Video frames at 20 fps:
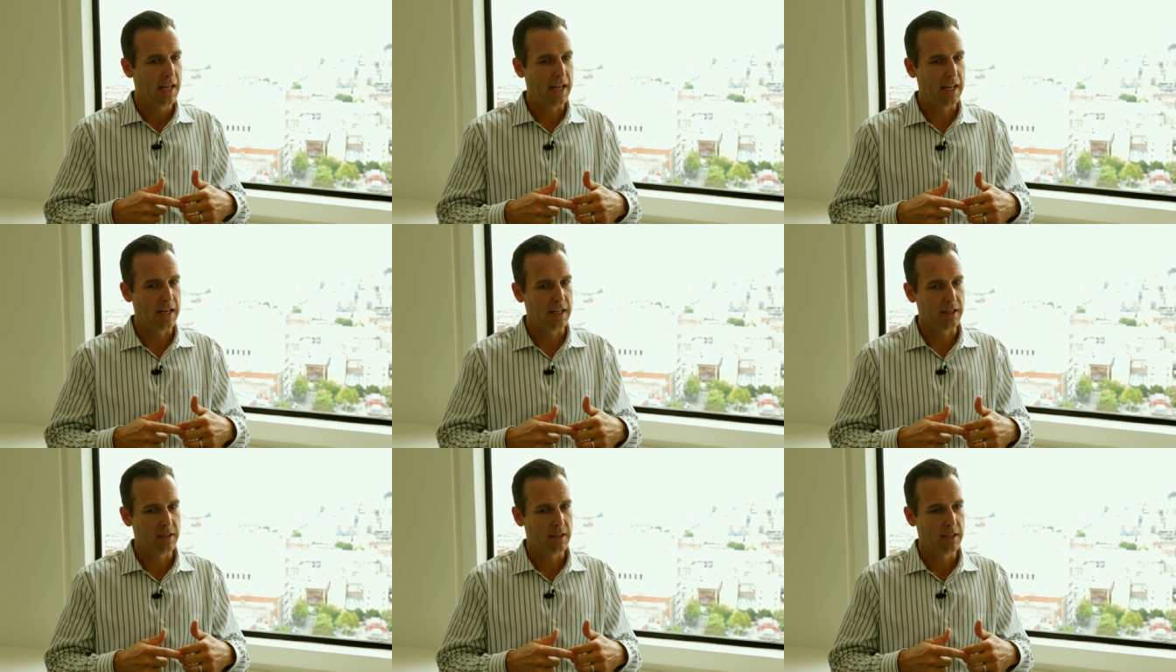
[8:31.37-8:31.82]

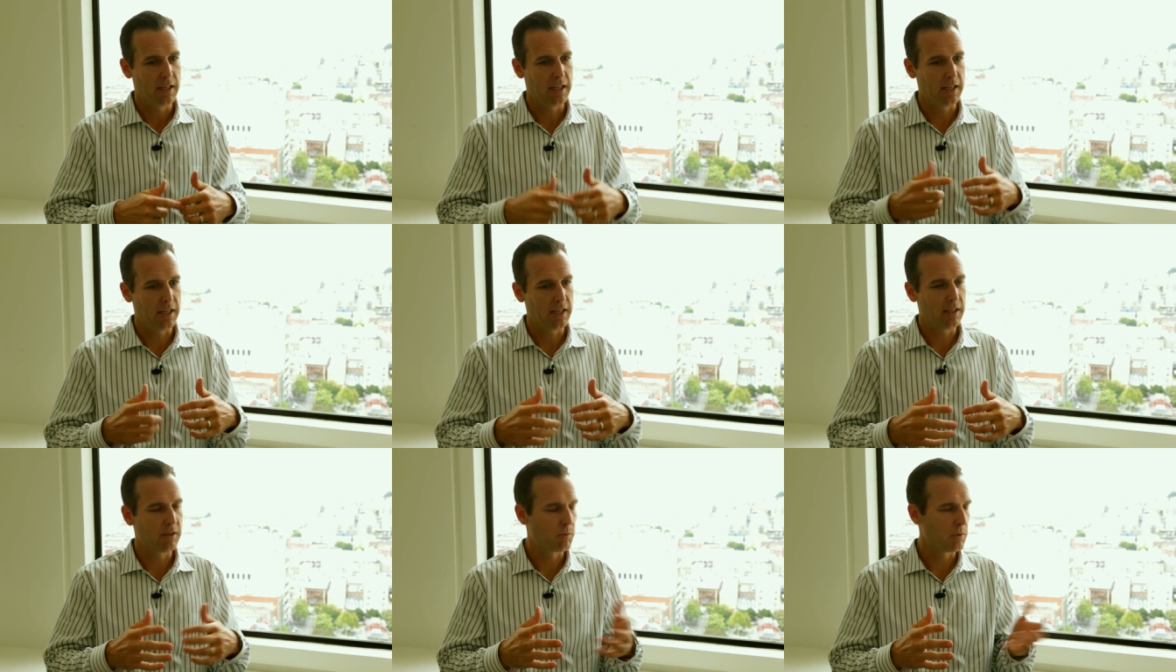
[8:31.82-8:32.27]
And it,
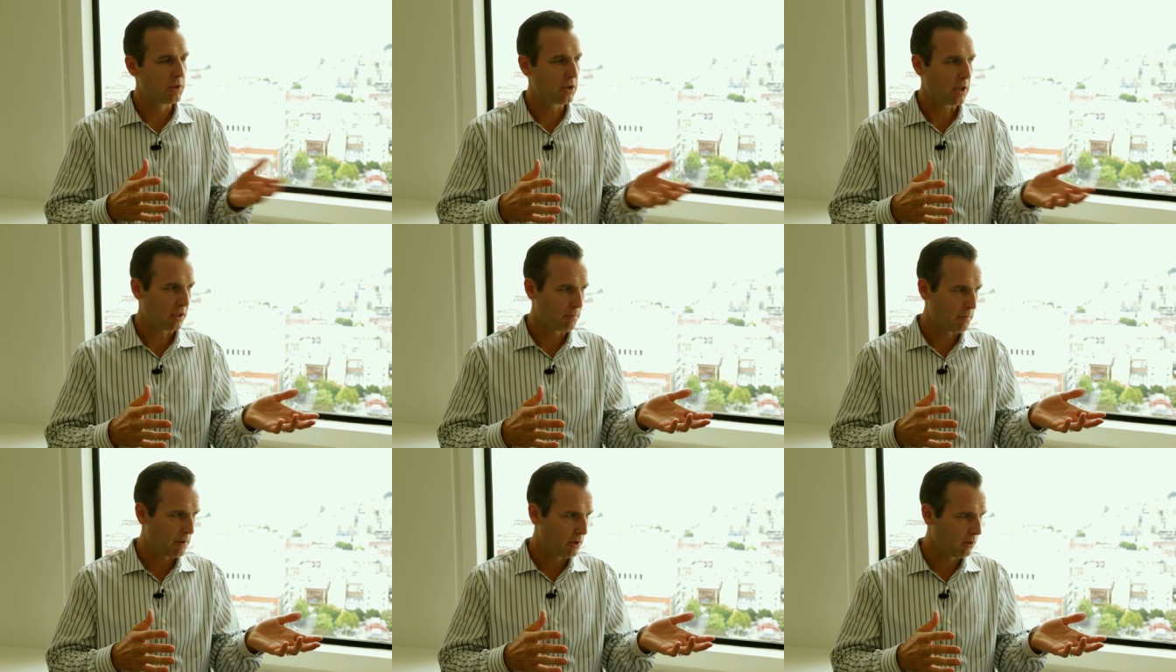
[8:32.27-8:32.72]
as we
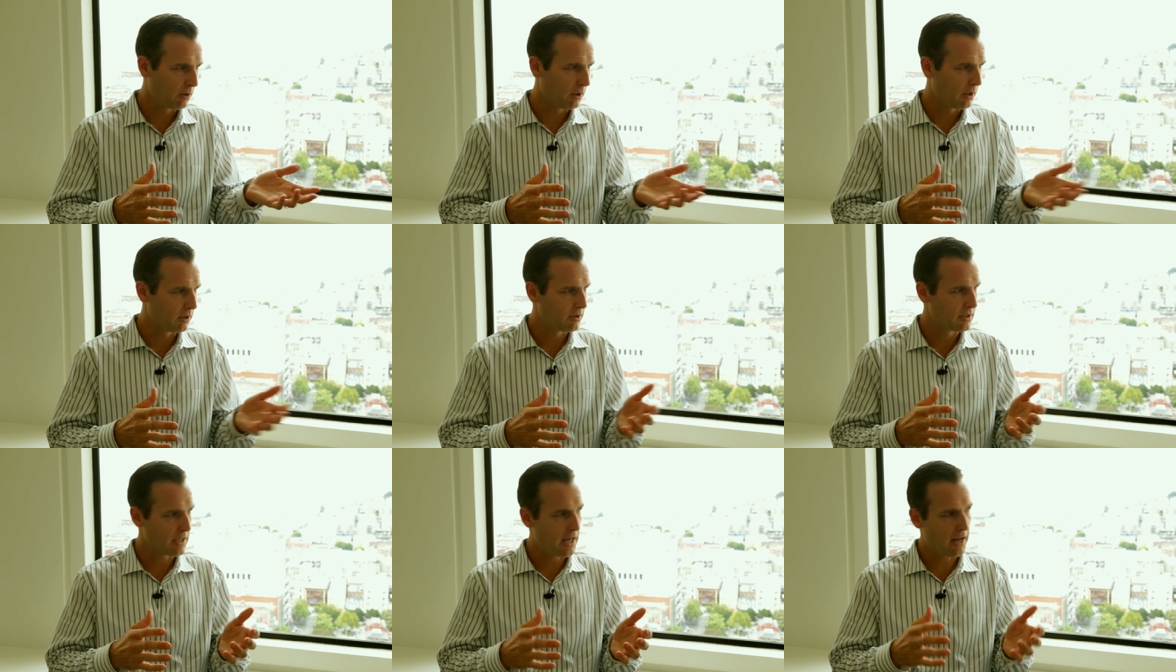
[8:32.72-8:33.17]
talked about earlier,
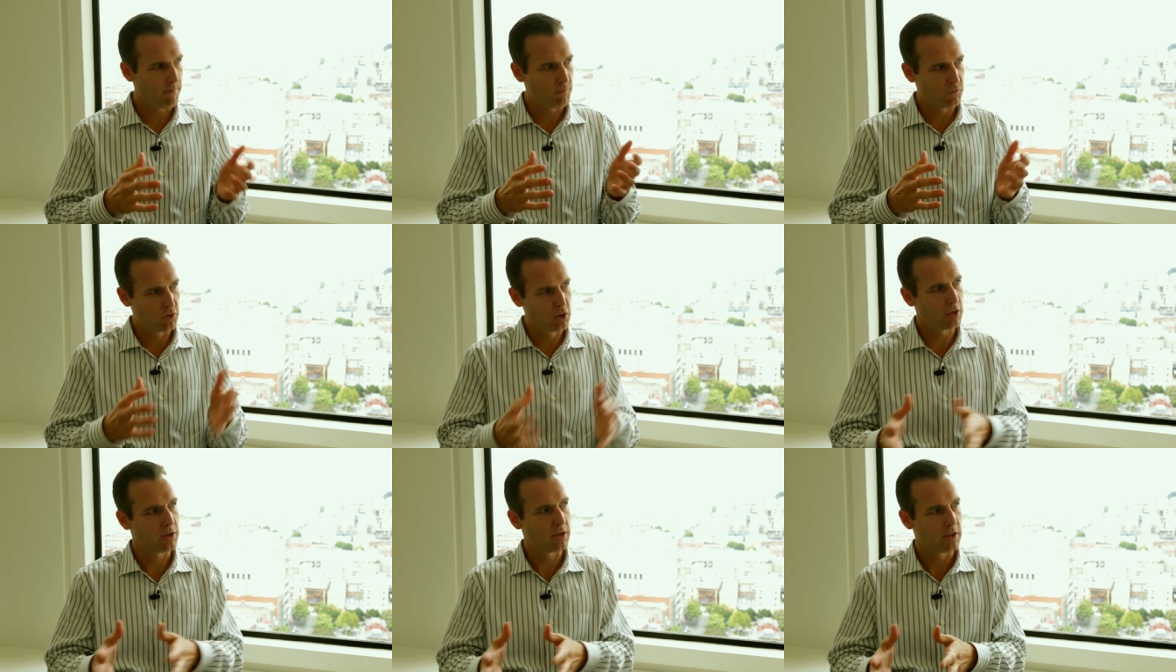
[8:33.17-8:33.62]
it's
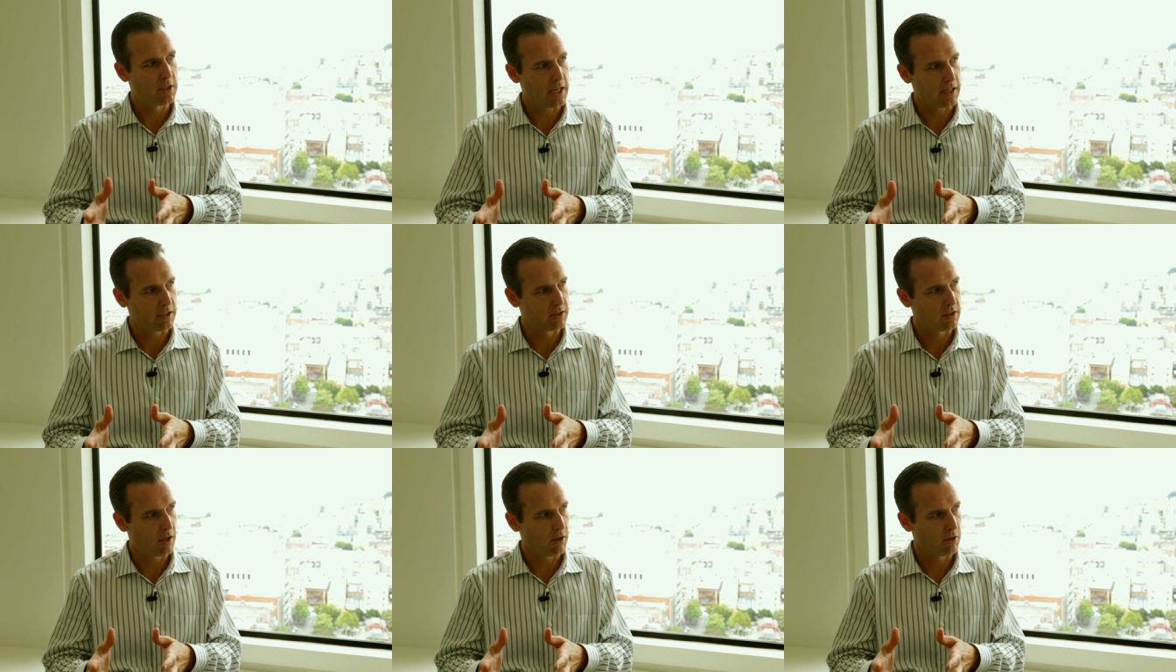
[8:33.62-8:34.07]
not just the
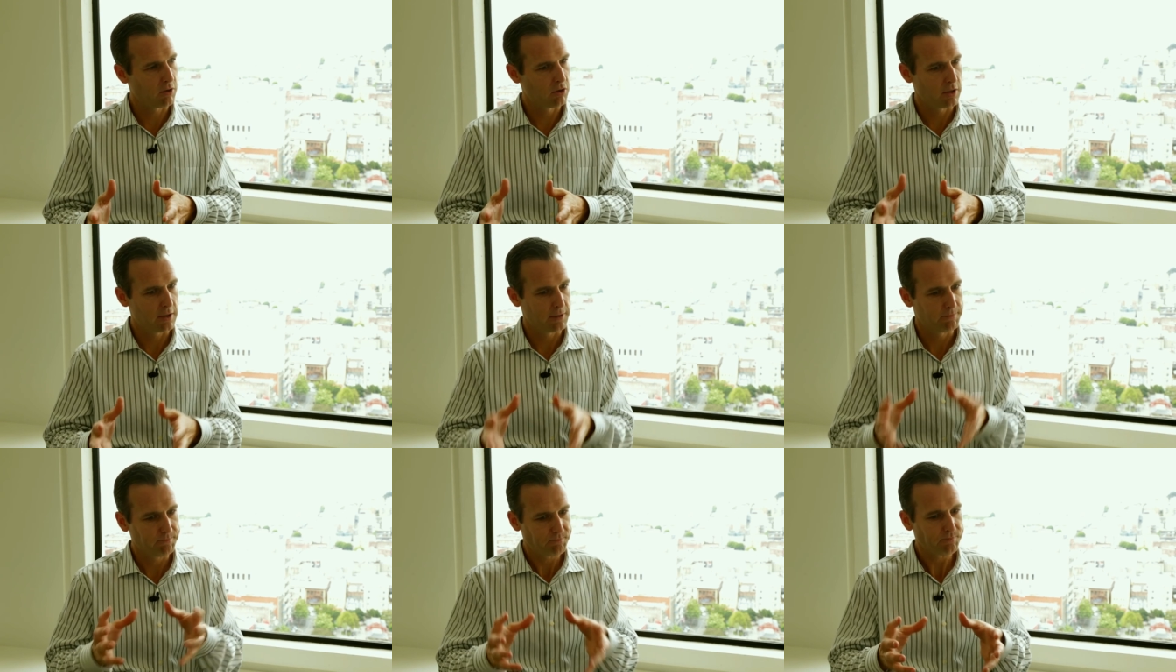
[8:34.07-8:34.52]

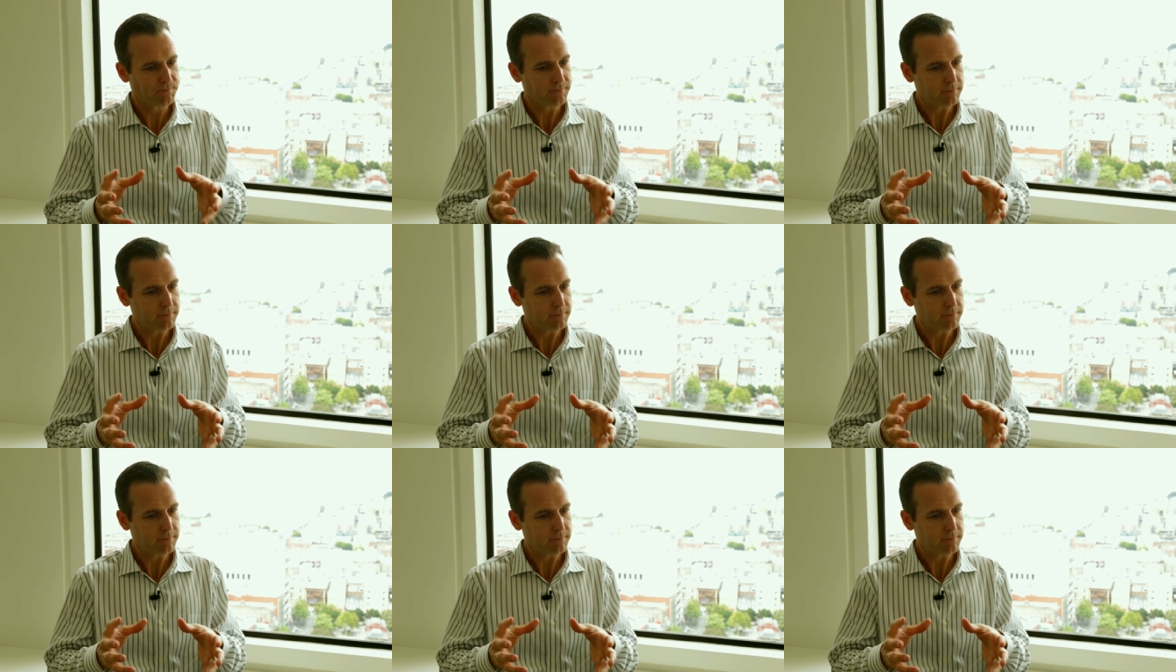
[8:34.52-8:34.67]
technology.